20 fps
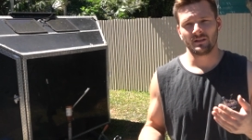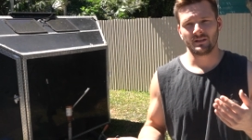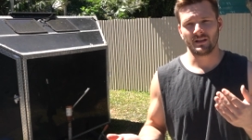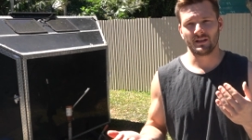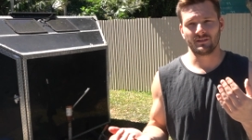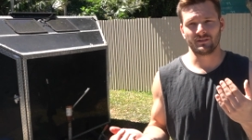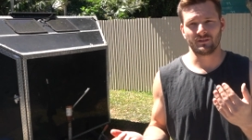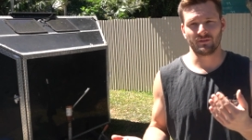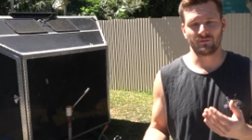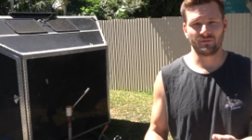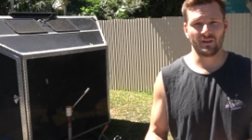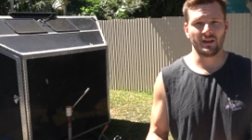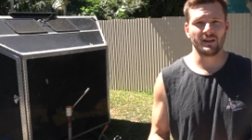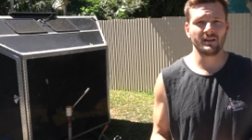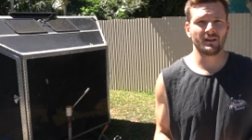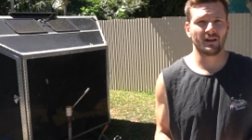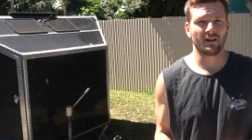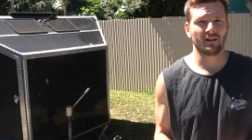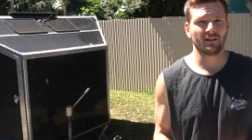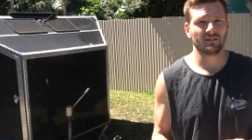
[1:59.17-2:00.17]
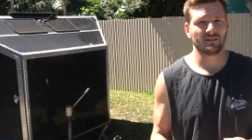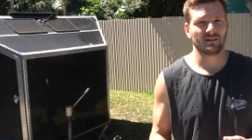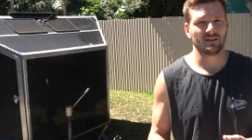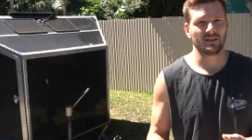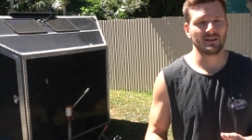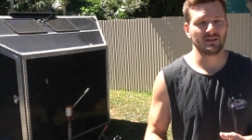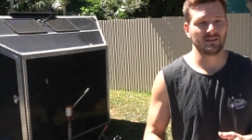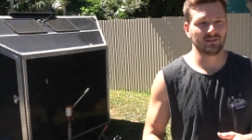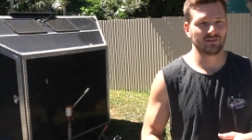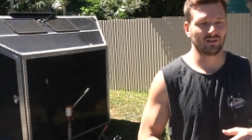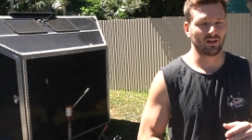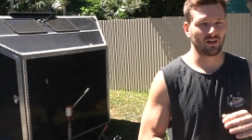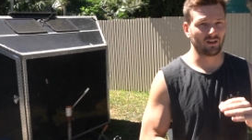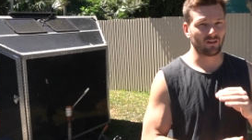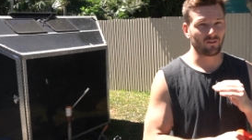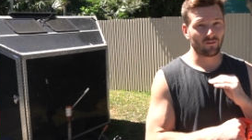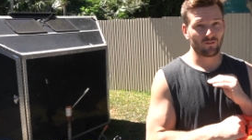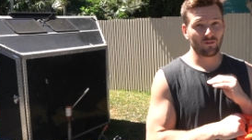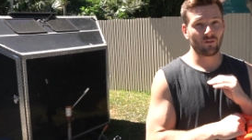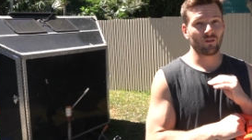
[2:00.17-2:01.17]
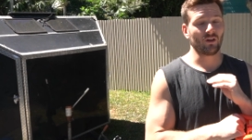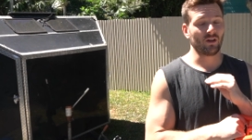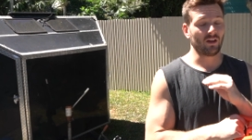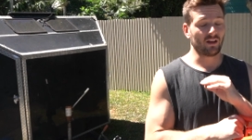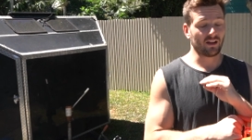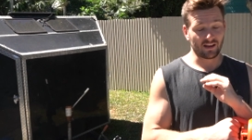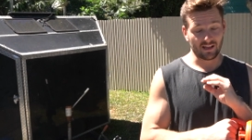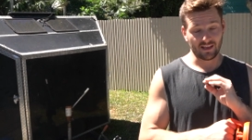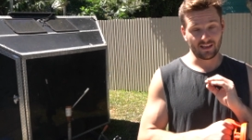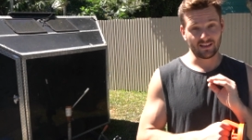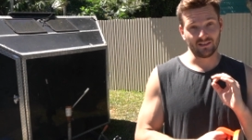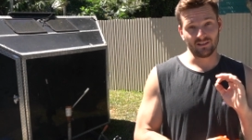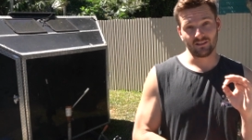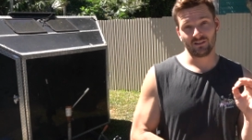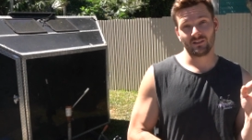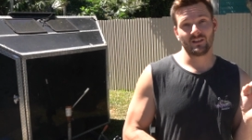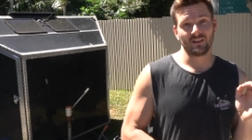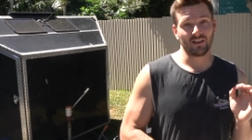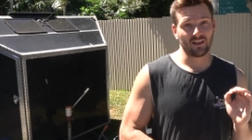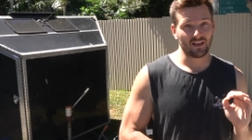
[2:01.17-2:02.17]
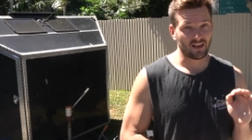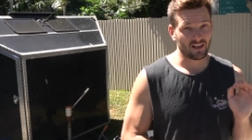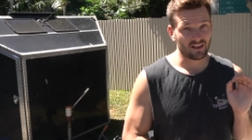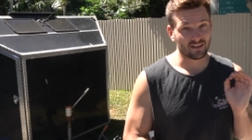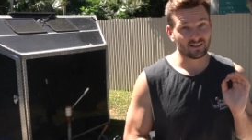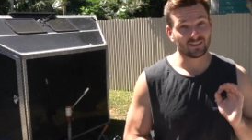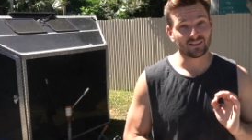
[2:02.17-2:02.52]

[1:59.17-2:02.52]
Now, the Defender is like, it is it's